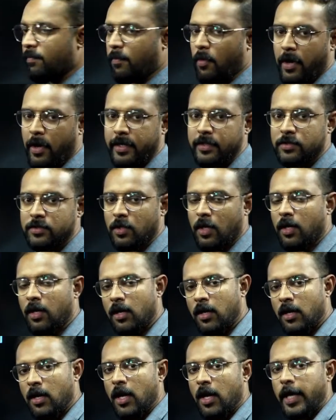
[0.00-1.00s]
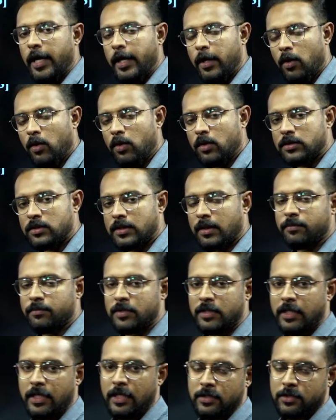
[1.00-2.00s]
points or some
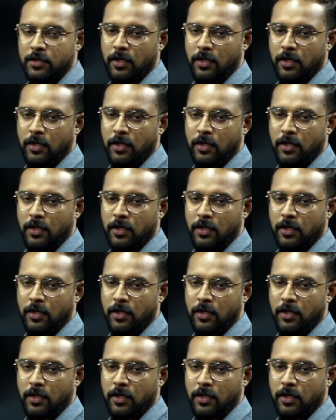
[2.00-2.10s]
series